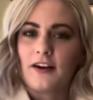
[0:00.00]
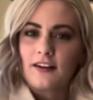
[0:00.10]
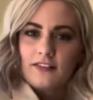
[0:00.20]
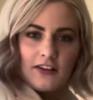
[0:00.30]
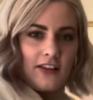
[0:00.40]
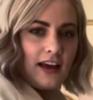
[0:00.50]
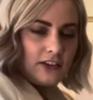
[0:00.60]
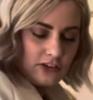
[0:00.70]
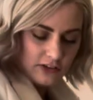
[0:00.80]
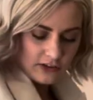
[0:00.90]
as a clutch,
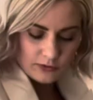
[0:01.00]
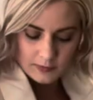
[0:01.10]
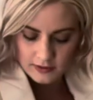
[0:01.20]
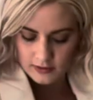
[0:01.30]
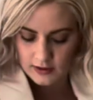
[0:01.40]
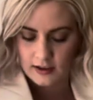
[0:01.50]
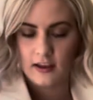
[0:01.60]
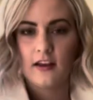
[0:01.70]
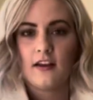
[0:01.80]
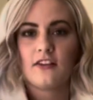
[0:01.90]
just with the
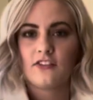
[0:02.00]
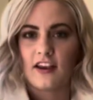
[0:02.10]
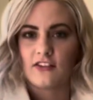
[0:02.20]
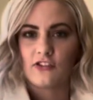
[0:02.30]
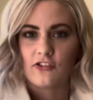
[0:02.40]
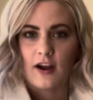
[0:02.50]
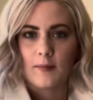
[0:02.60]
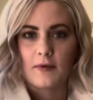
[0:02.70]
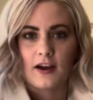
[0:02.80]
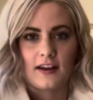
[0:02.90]
chain strap
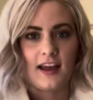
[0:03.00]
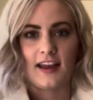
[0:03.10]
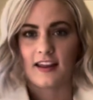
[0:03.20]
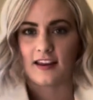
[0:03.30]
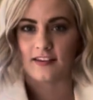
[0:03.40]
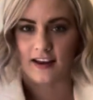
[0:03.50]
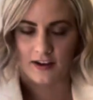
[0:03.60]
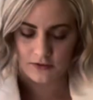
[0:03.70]
kind of hanging down.